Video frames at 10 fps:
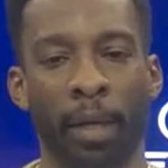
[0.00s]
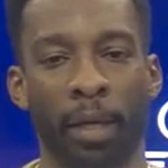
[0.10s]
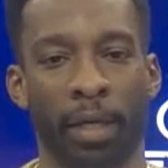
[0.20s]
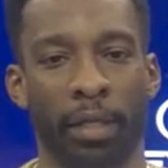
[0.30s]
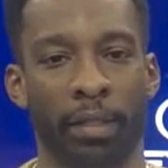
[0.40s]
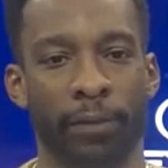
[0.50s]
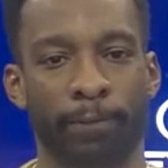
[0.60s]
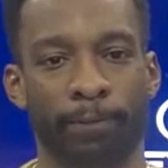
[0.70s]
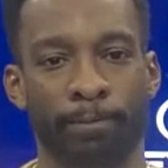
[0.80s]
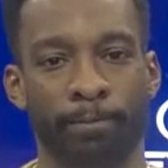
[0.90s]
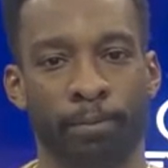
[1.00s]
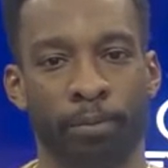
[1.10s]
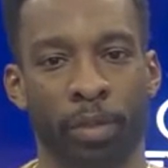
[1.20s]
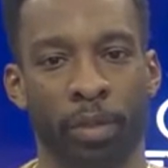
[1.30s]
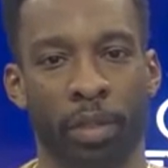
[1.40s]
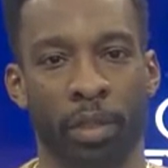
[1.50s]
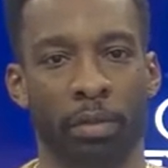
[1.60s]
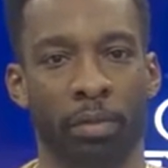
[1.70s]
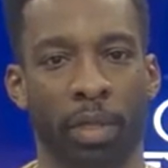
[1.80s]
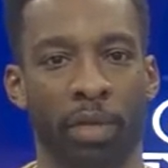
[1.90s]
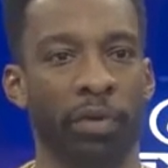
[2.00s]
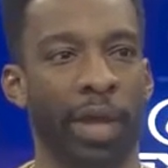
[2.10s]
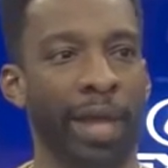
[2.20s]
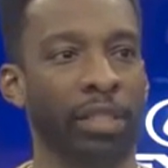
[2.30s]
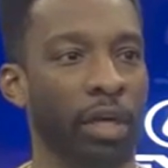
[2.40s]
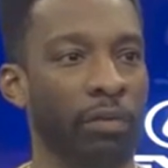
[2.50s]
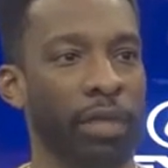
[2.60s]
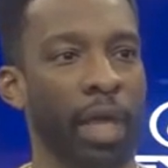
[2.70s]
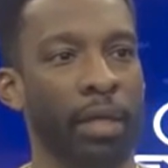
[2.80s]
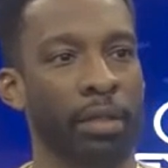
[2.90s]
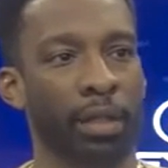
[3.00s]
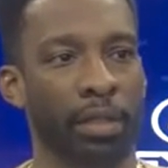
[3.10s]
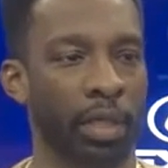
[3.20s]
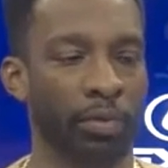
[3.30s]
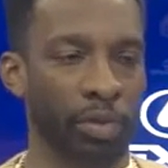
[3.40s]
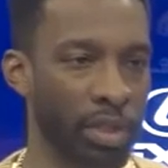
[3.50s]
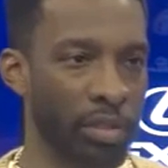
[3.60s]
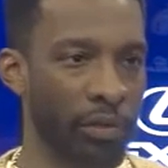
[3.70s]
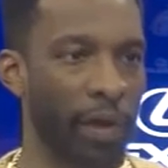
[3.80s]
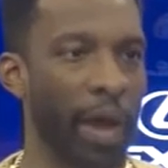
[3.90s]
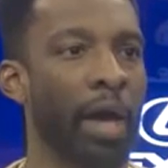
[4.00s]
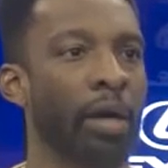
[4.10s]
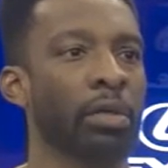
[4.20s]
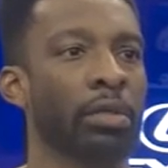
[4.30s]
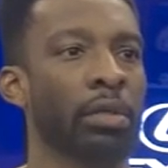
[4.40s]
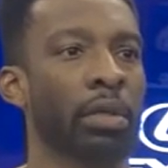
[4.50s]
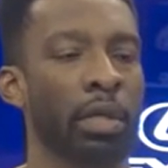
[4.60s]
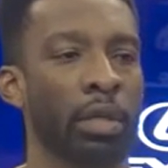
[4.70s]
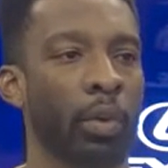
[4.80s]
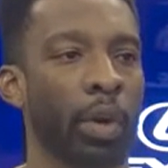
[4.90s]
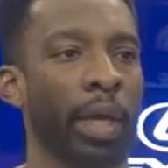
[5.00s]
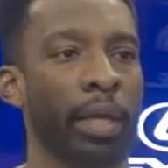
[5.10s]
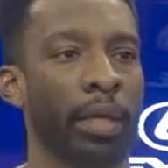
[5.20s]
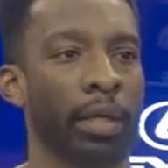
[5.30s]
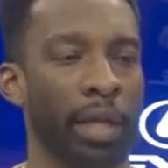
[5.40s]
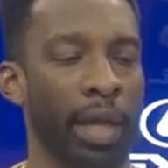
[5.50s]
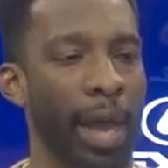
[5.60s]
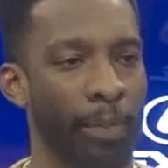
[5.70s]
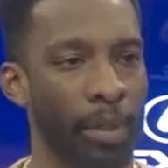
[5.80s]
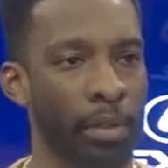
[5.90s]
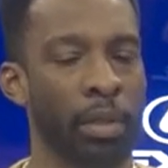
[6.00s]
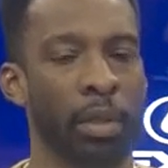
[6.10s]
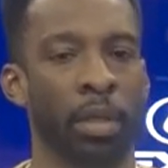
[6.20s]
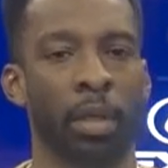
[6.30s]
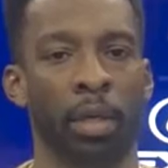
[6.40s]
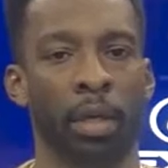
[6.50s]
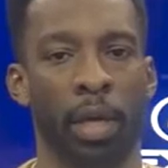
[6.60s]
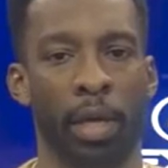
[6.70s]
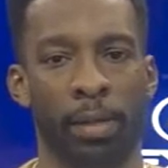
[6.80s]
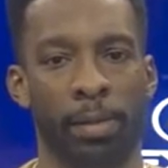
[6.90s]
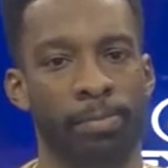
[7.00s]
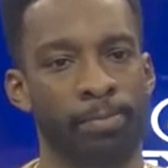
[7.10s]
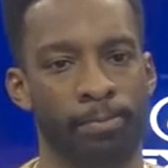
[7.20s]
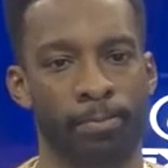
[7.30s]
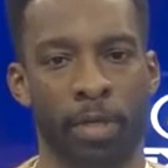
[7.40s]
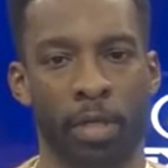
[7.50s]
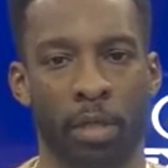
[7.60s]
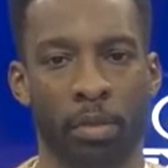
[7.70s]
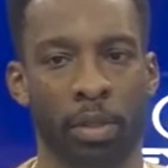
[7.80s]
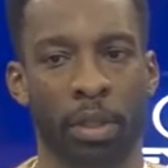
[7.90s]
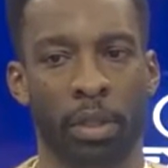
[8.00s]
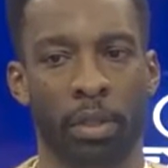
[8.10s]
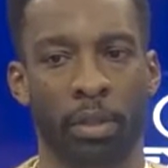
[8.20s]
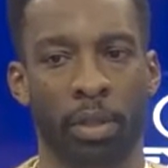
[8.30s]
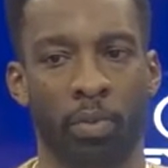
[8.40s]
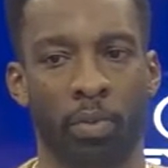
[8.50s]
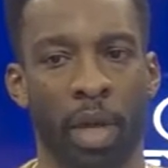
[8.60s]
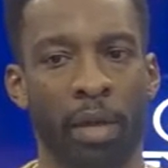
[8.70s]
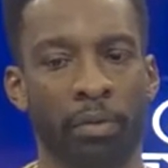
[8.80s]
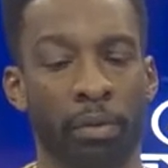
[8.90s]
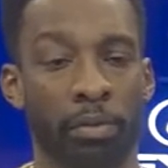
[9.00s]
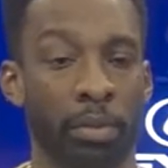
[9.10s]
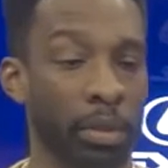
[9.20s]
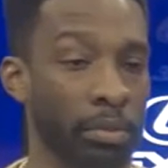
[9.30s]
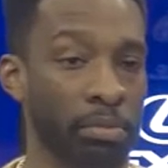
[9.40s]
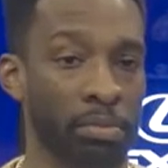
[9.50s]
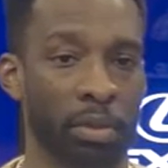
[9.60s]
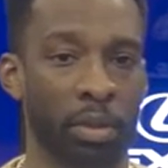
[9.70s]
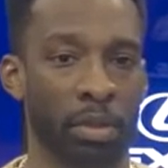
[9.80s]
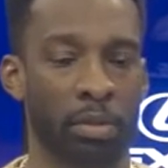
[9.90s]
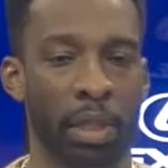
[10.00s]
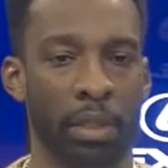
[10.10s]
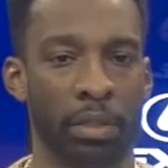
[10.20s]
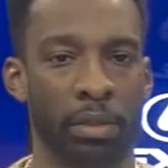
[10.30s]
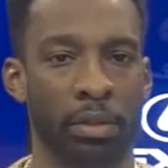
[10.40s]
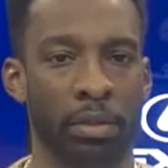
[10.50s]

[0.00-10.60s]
and you know, and he reacted off that. I think it was just the foul and the way it happened. And, you know, he went after him. And, you know, that's